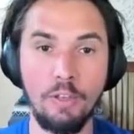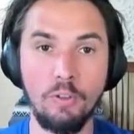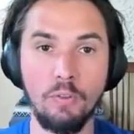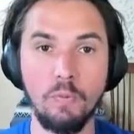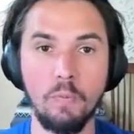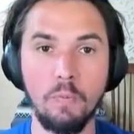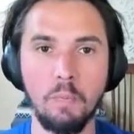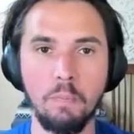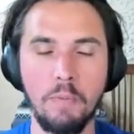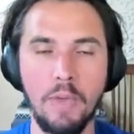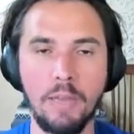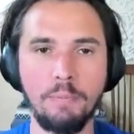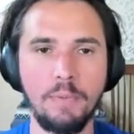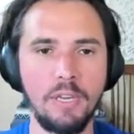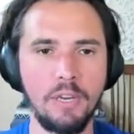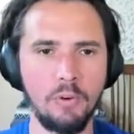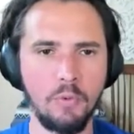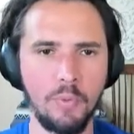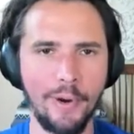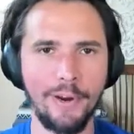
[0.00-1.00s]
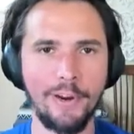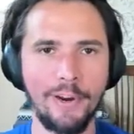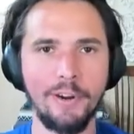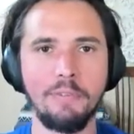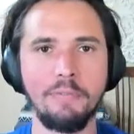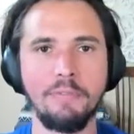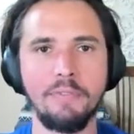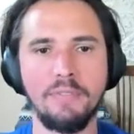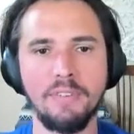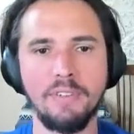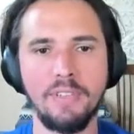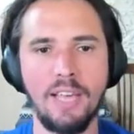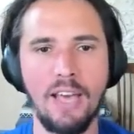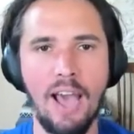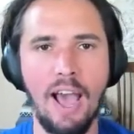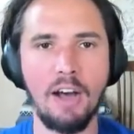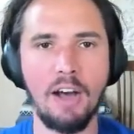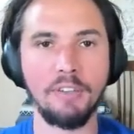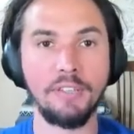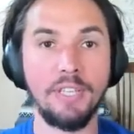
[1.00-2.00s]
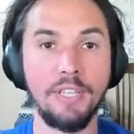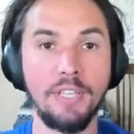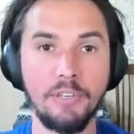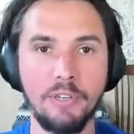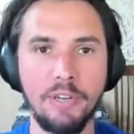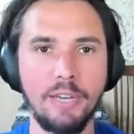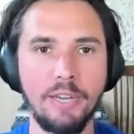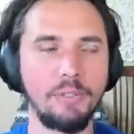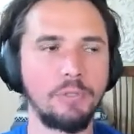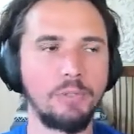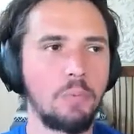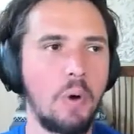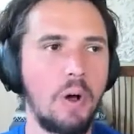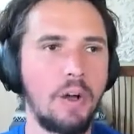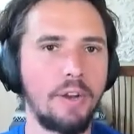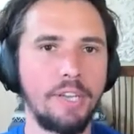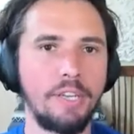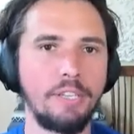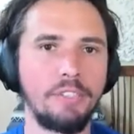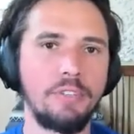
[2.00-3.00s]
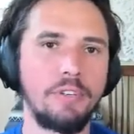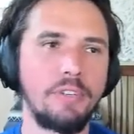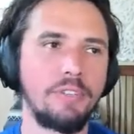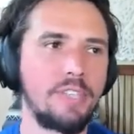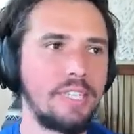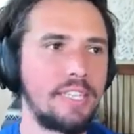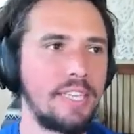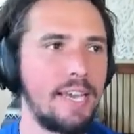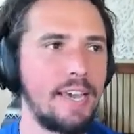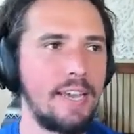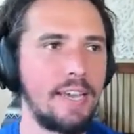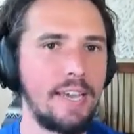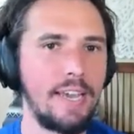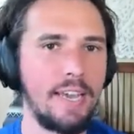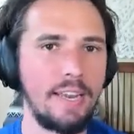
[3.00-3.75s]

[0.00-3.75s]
it made me aware of how little I was walking during the day.